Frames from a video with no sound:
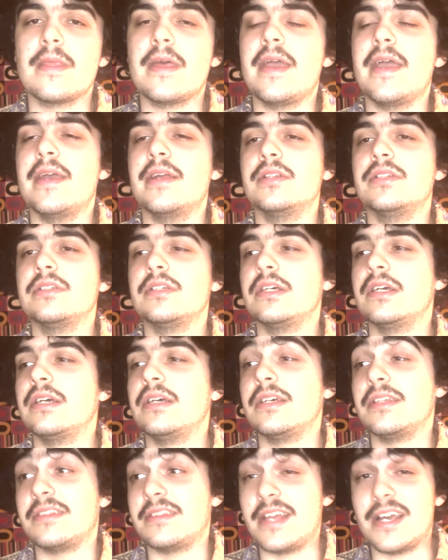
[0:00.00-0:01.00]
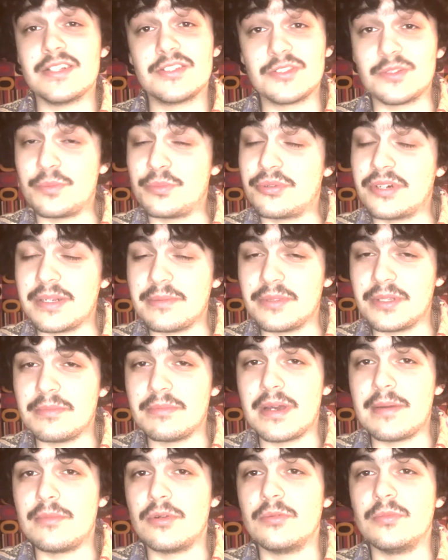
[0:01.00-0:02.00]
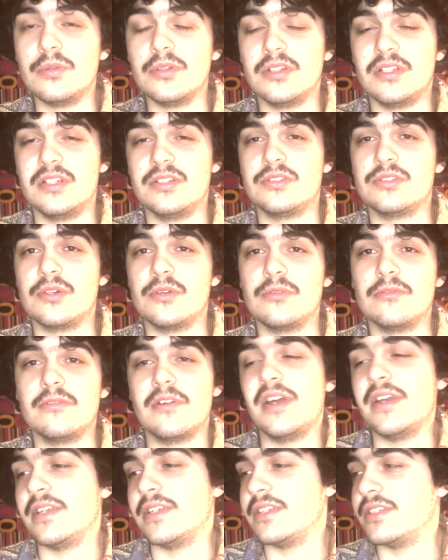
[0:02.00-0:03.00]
and that's supremely memorable in its own right.